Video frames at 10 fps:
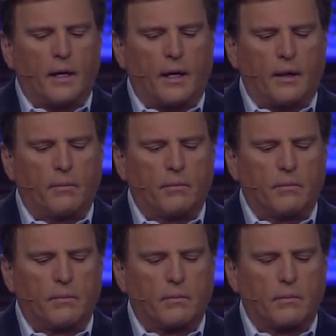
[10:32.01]

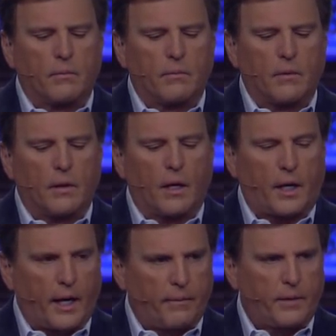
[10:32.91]
Um, a
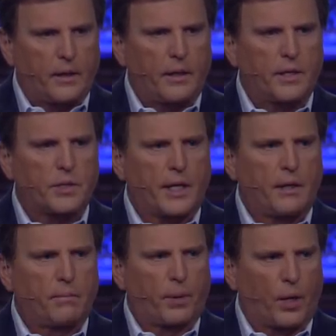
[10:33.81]
covenant is
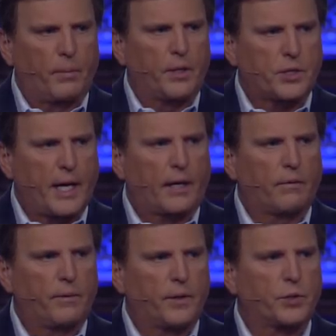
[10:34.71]
a permanent
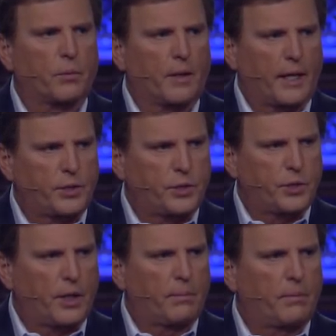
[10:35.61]
sacrificial
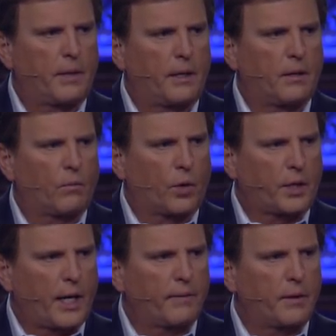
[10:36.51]
relationship, and the
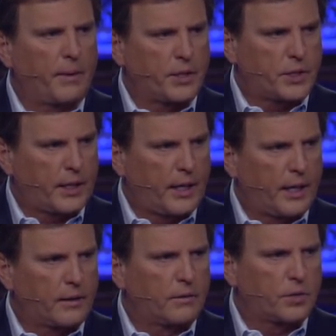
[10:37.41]
word covenant means to
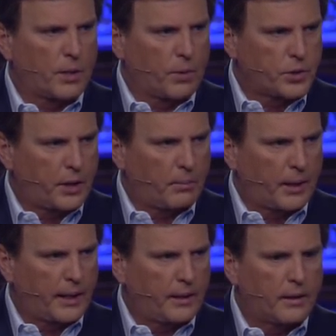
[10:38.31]
cut. Someone's going to
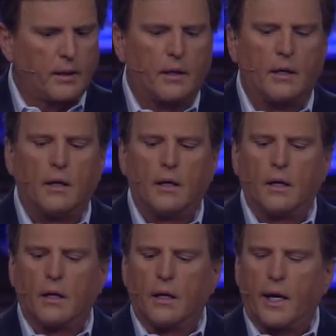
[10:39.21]
bleed.
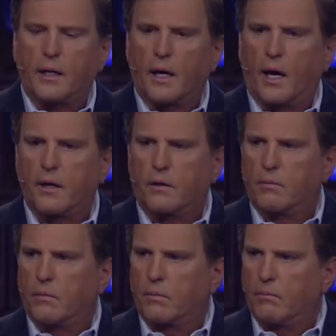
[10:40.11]
And
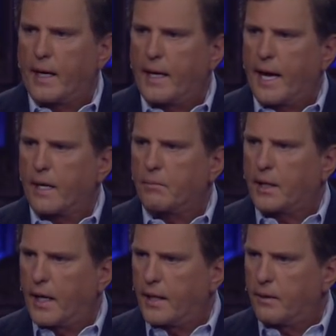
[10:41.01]
God made Adam,
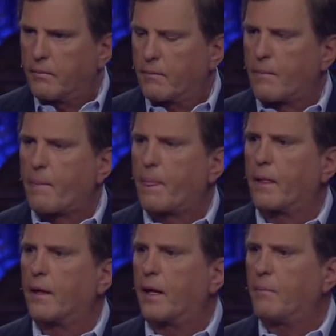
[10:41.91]
cut him,
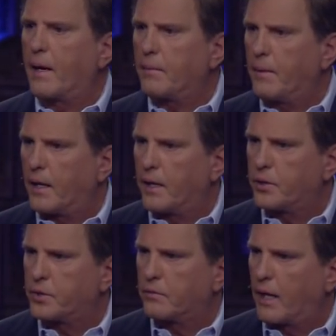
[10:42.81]
and made marriage.